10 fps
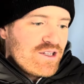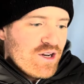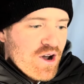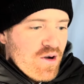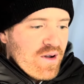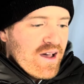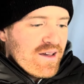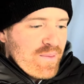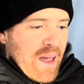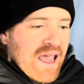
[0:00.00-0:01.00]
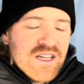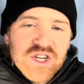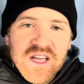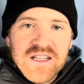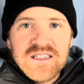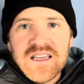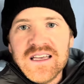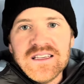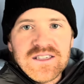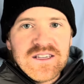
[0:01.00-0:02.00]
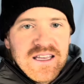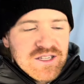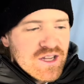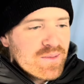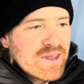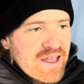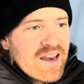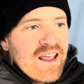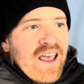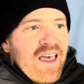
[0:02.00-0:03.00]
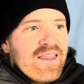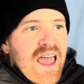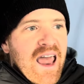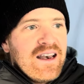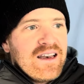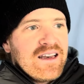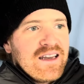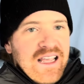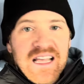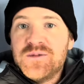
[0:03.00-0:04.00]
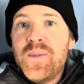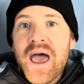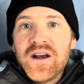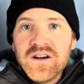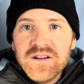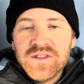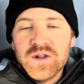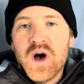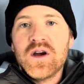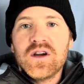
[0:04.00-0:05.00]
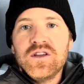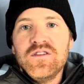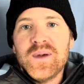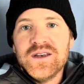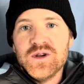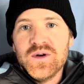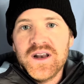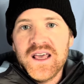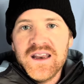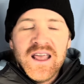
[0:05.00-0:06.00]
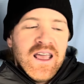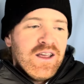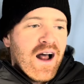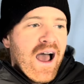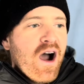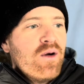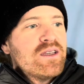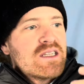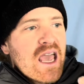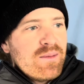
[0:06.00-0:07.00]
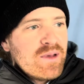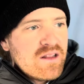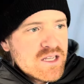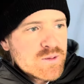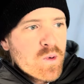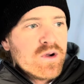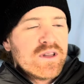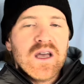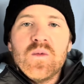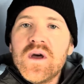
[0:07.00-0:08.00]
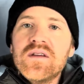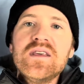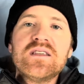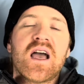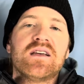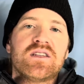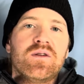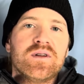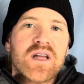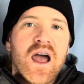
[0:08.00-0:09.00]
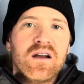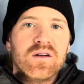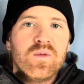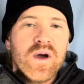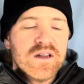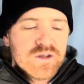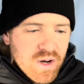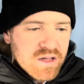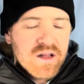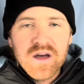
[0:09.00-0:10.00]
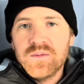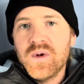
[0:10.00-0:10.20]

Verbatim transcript: You know, patience is is something that gets better the longer you've been doing it. You know, I always came into the sport thinking, when are these guys going to retire? When is Rick Clunn?